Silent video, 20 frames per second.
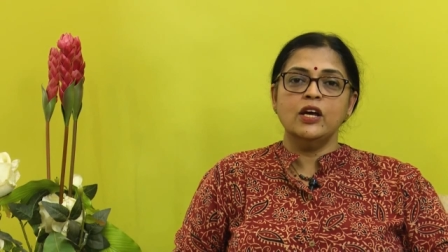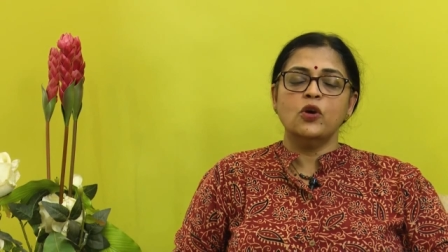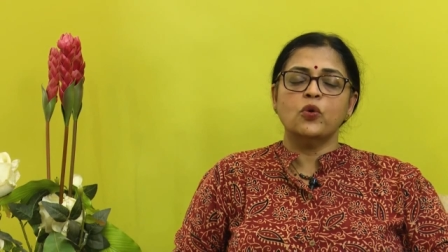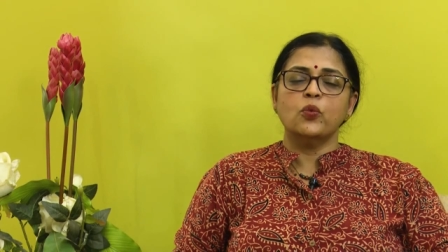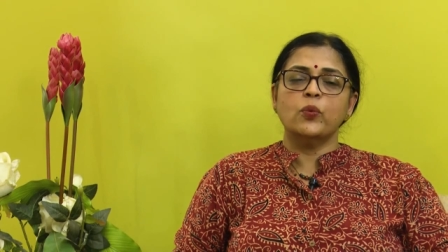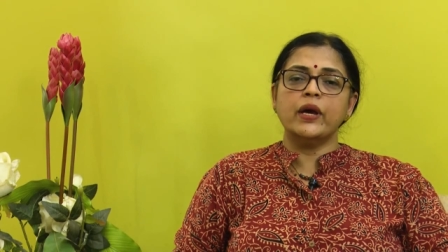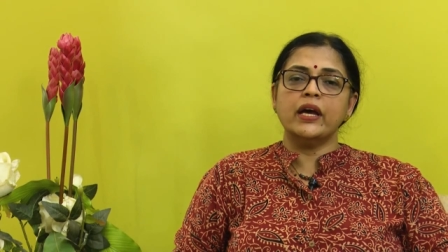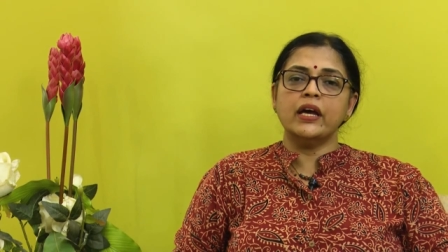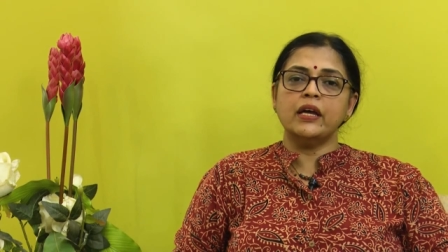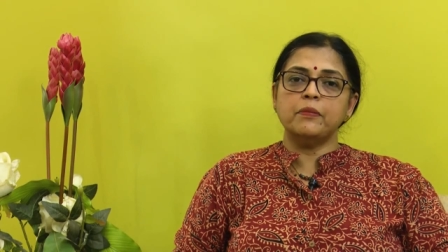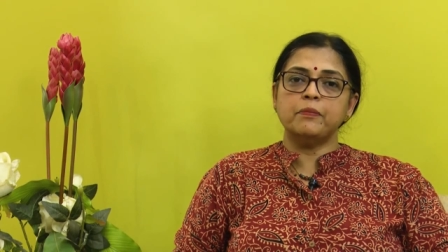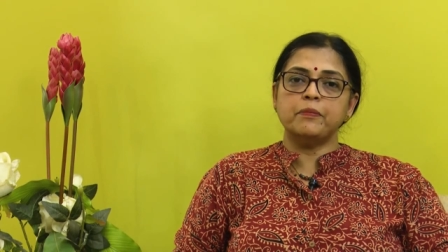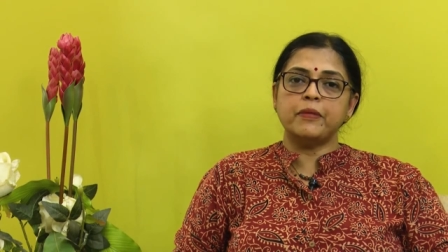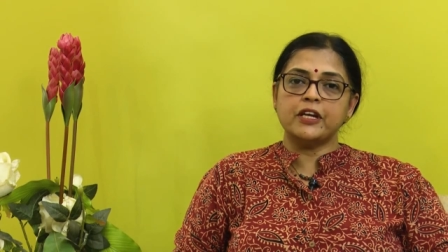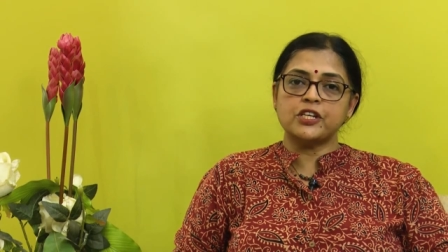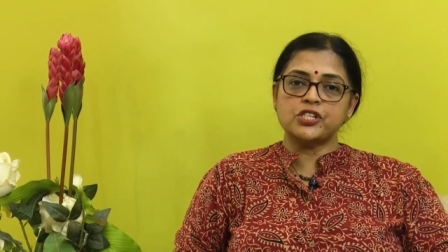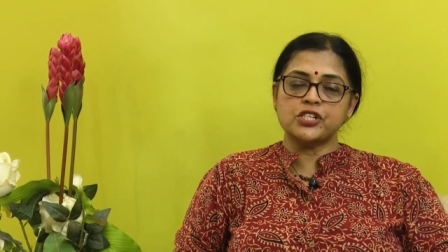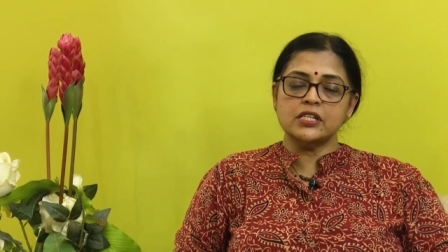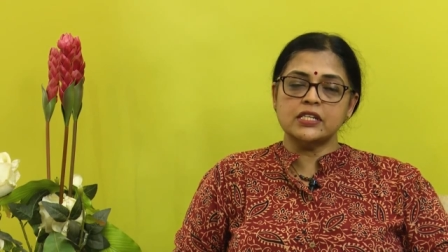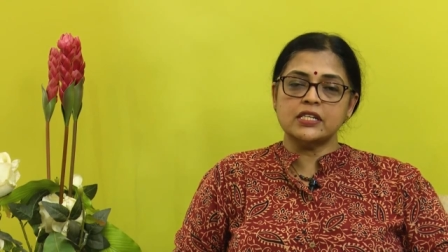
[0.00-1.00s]
where
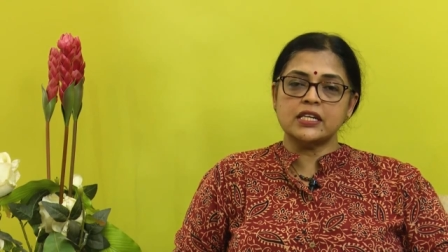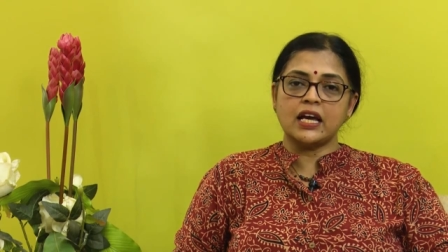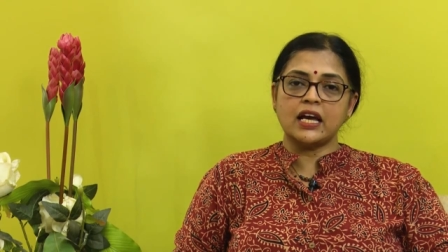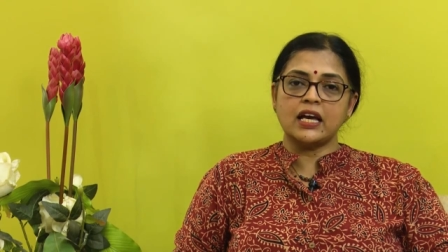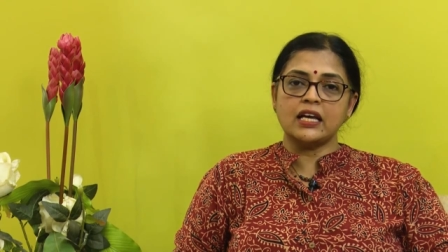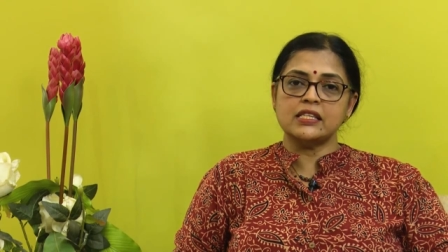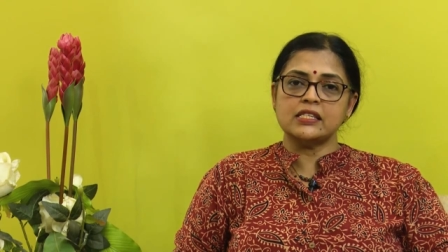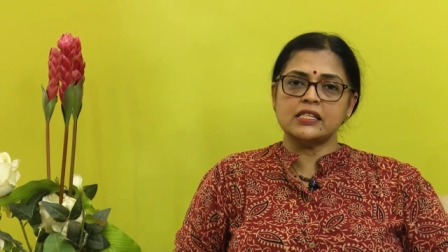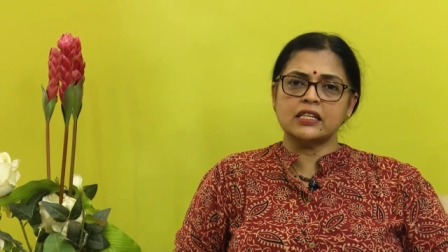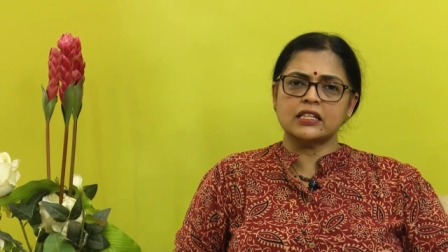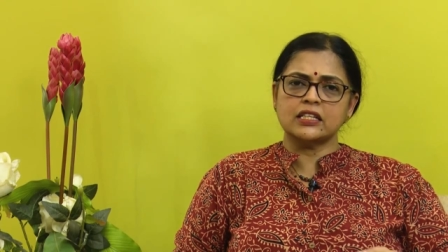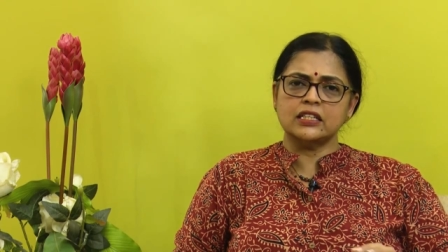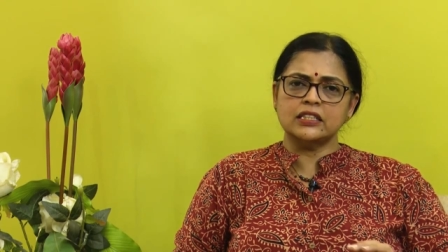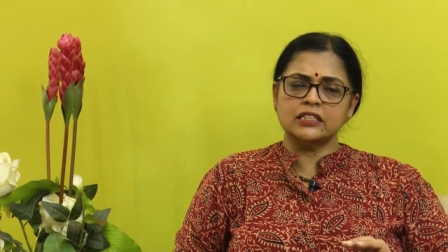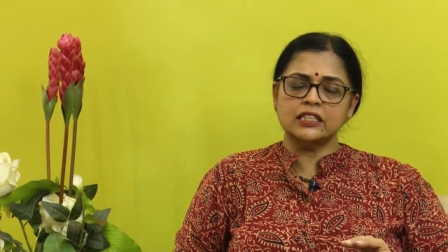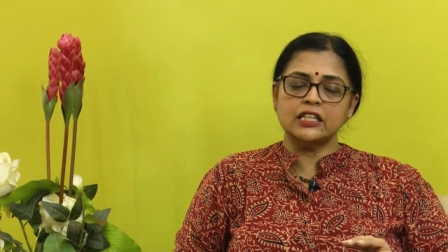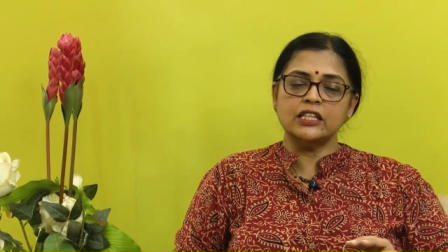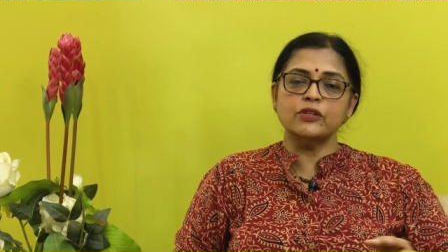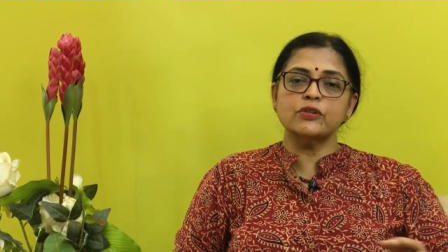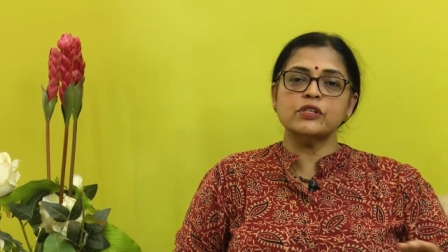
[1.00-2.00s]
patient has a
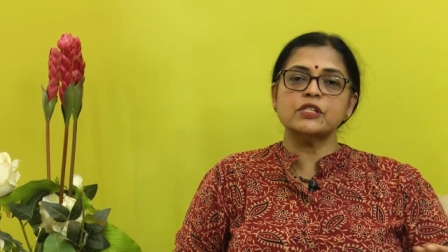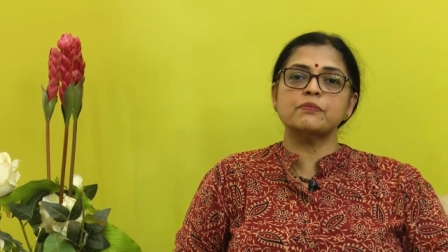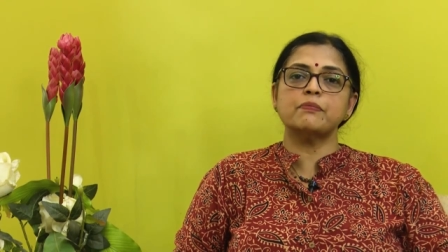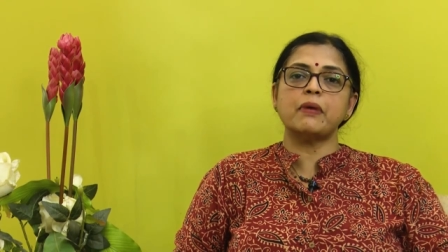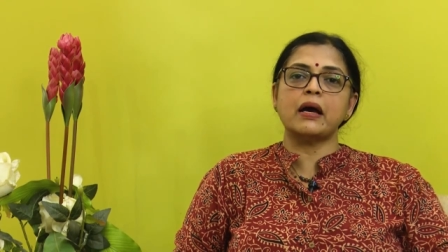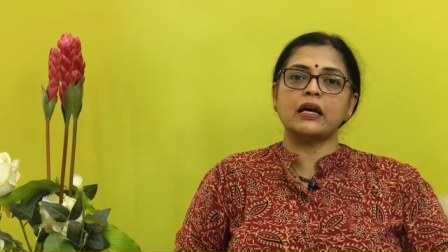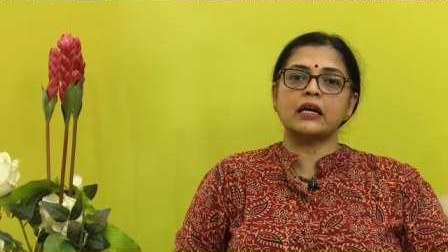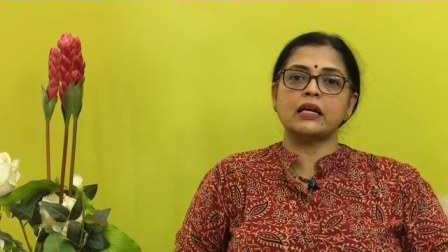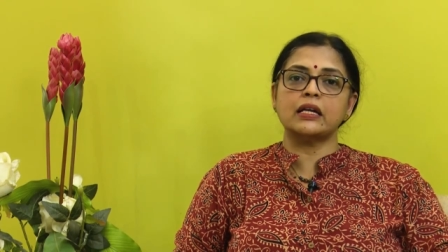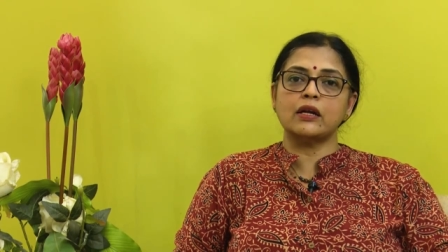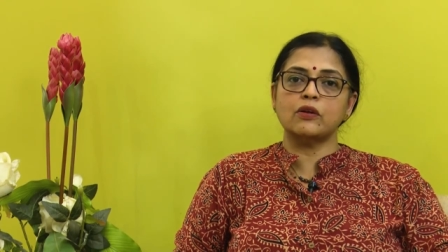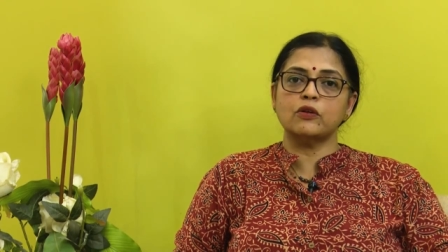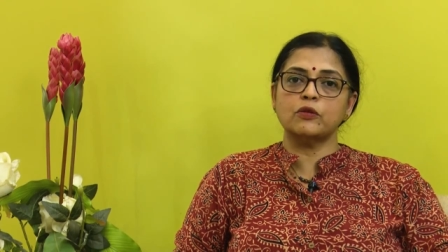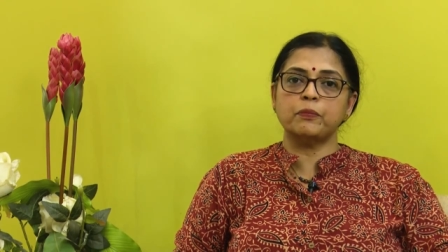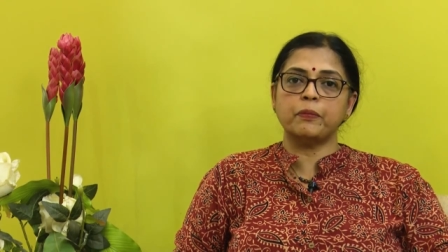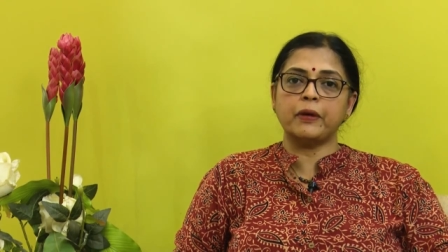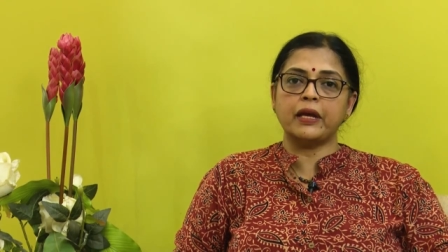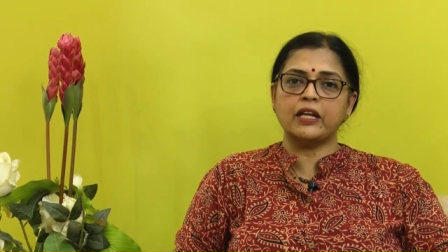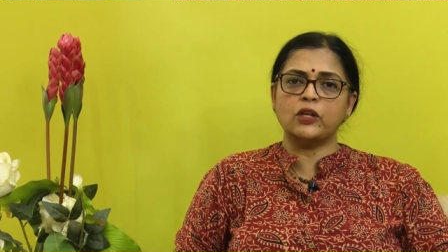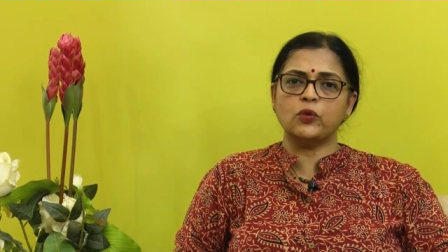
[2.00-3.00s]
continuous background
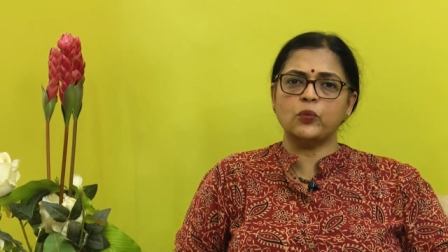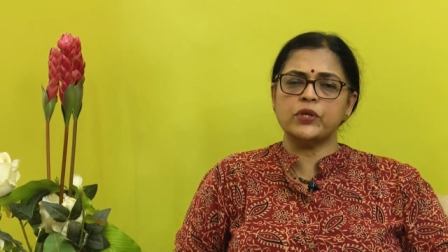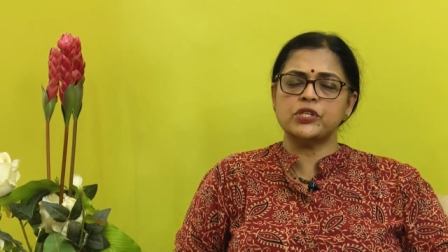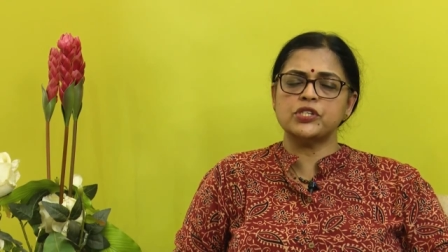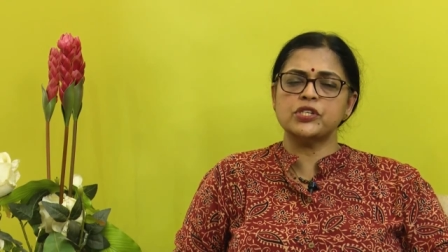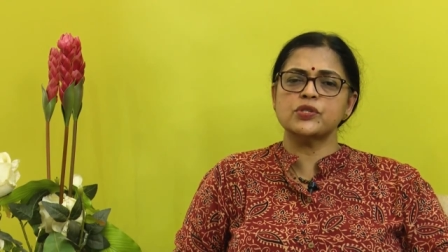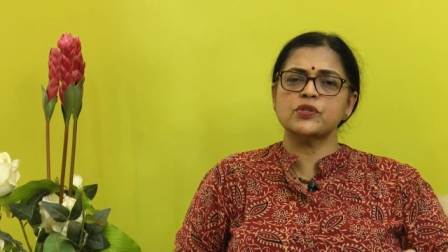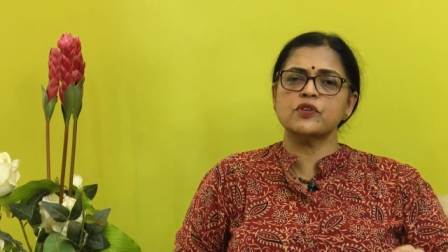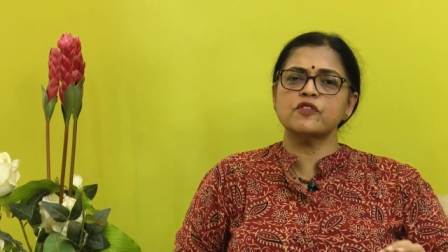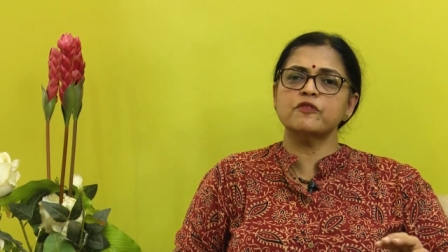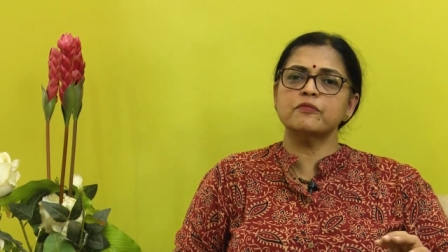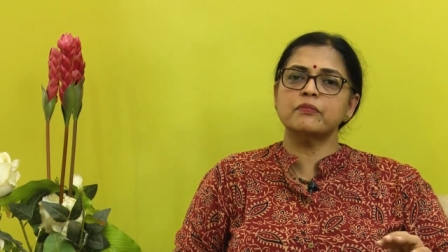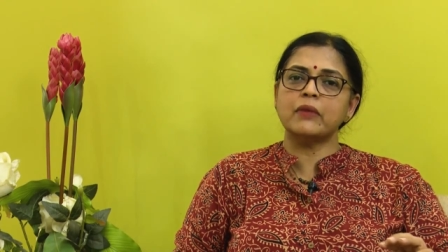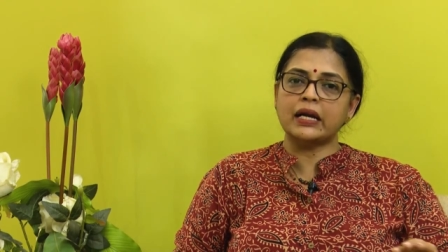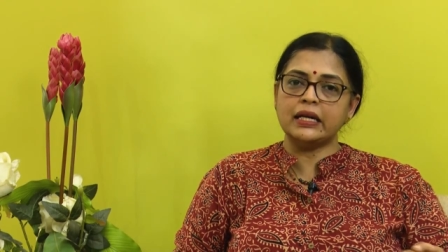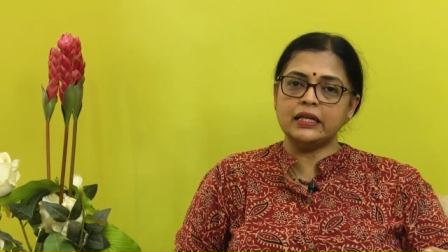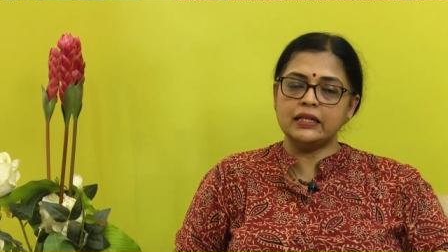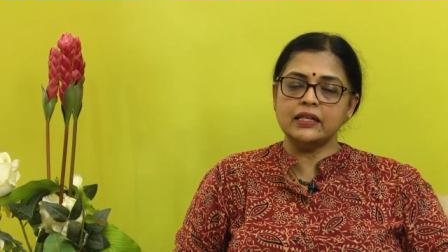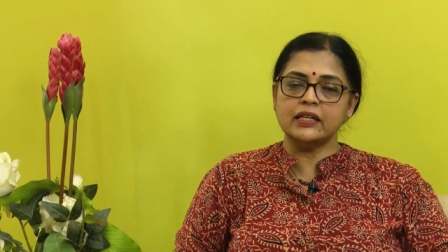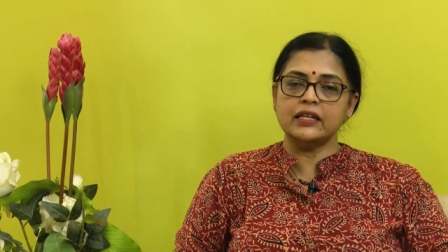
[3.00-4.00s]
pain which is of
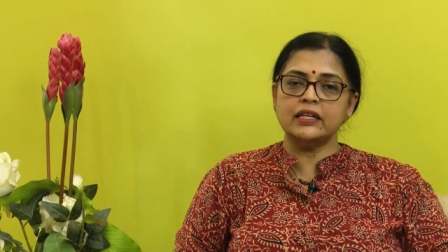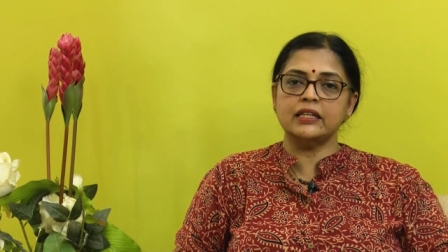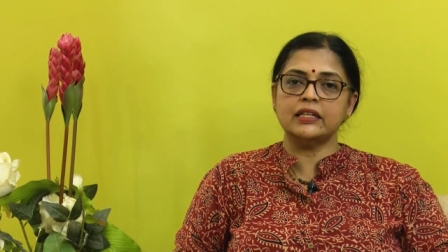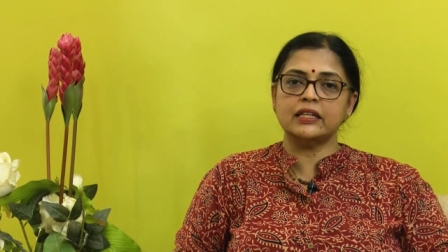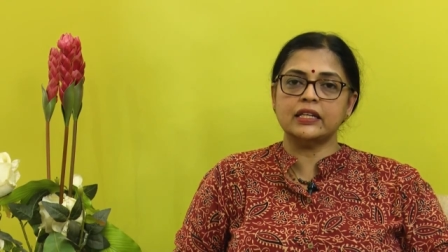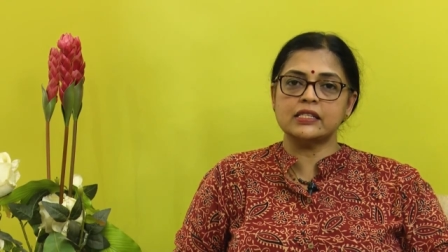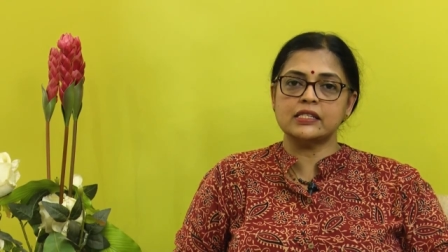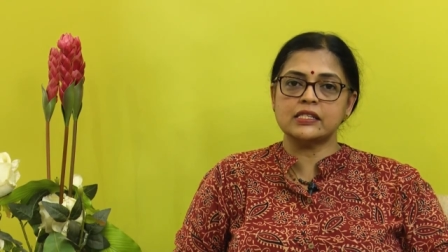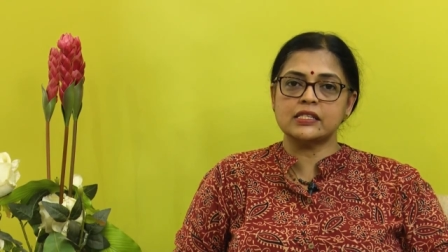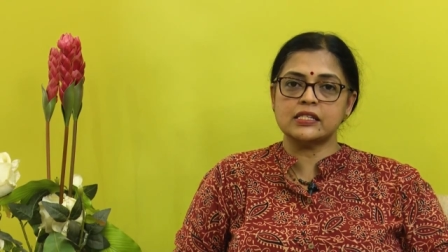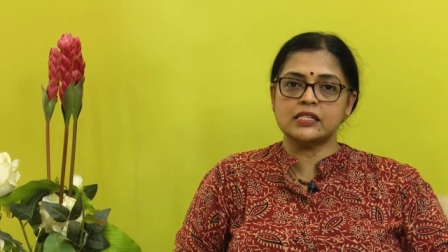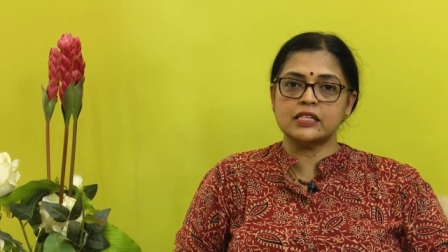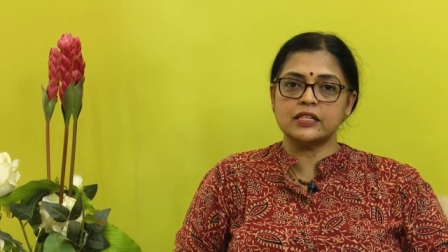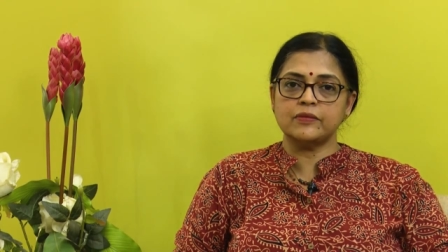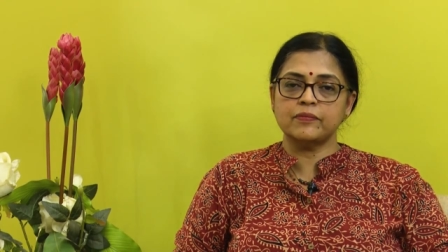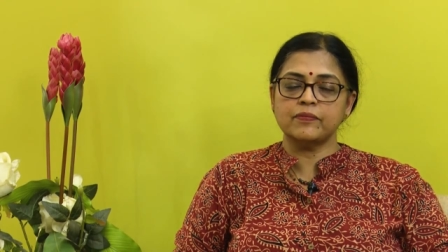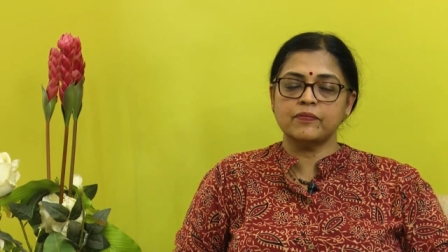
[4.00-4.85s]
milder intensity.